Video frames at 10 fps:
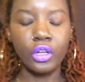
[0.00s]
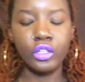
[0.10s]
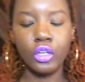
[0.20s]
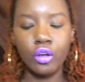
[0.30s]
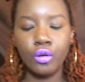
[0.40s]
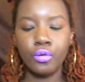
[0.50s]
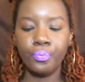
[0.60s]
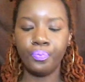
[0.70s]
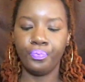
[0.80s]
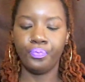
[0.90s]
so
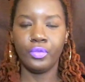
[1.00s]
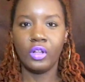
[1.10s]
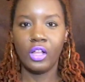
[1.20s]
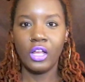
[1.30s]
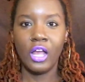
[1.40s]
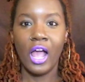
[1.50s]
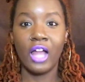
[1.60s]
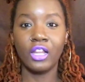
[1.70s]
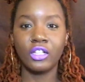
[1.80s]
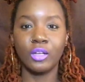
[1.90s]

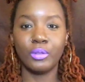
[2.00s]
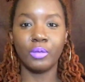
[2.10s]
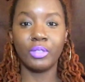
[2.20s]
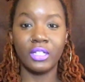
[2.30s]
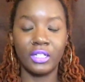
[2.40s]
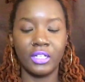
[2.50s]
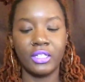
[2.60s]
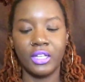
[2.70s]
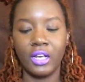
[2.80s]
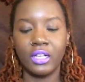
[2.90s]
I looked up some
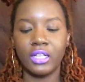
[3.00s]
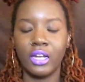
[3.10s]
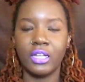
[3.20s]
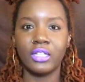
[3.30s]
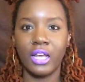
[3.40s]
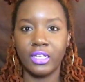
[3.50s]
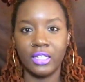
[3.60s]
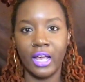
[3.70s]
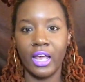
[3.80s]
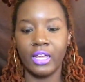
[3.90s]
statistics and it says
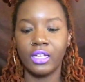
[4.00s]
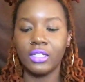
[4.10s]
that